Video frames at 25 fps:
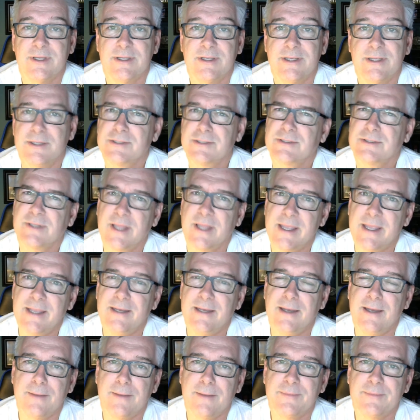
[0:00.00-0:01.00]
It's late
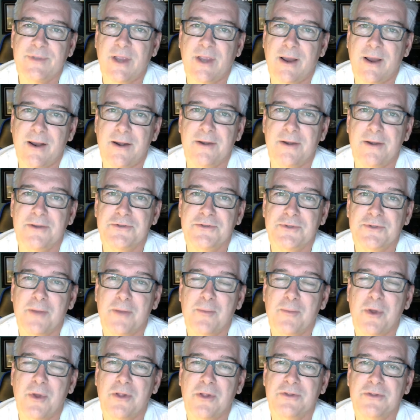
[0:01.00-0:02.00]
and I'm tired, so I
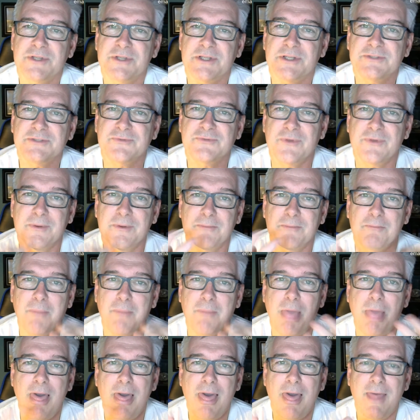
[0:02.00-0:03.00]
apologize for
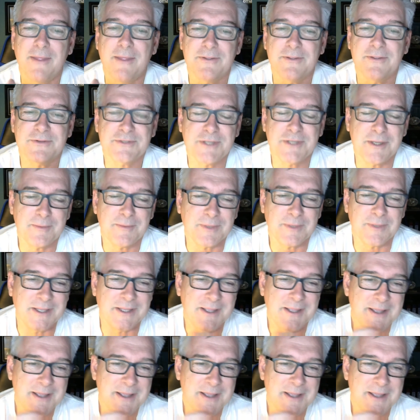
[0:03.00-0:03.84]
the stumbling.